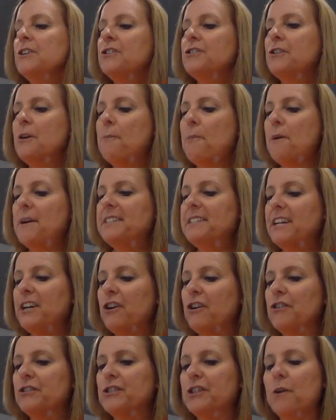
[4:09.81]
So boys and
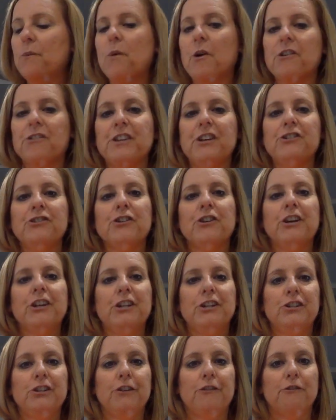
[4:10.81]
girls, the work that you're going
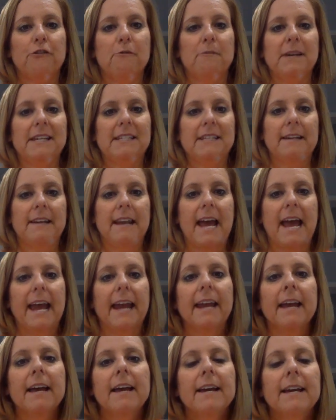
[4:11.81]
to do for me
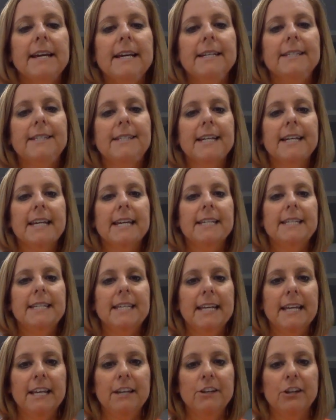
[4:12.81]
today is to
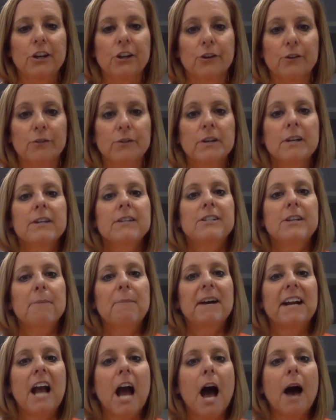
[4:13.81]
continue to
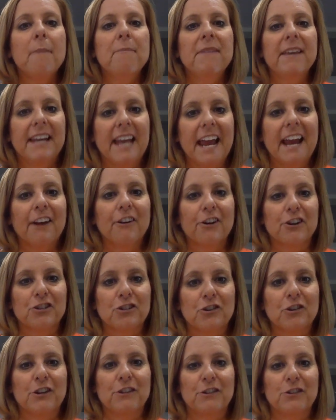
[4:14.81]
become the
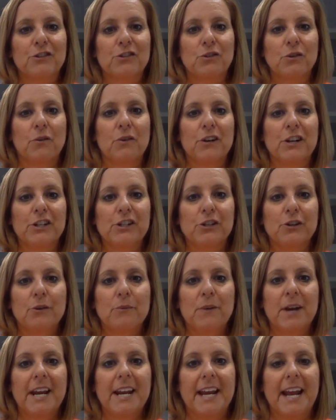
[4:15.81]
character in the stories
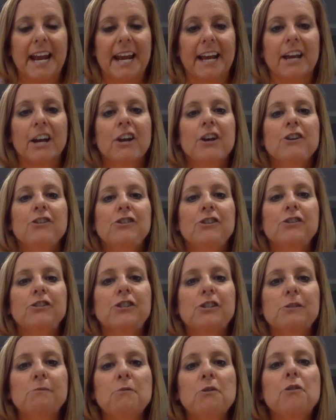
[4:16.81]
you're reading, to
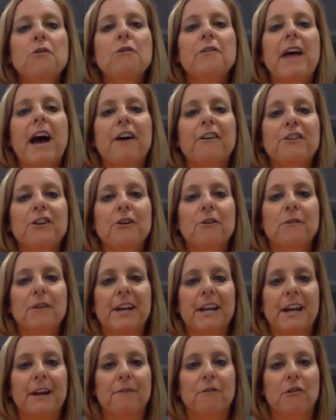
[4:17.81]
smooth out your
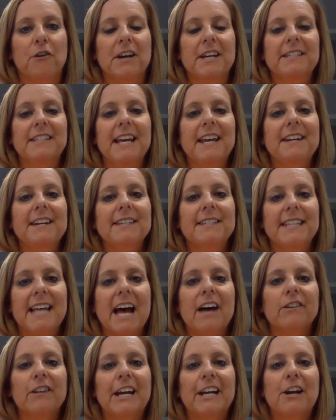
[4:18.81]
reading voice and to
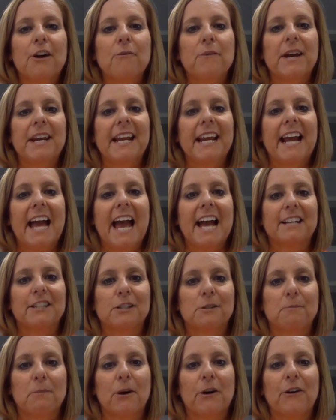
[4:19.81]
sound like a reading
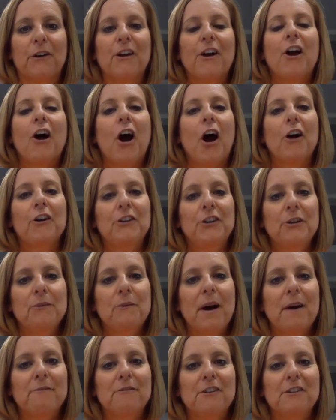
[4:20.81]
expert. Are you
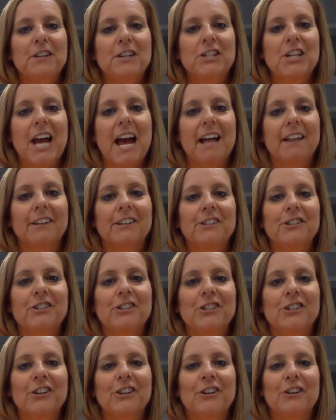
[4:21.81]
up for the
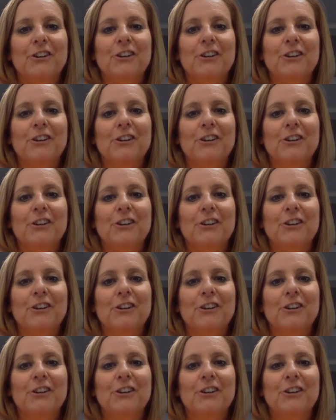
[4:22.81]
challenge?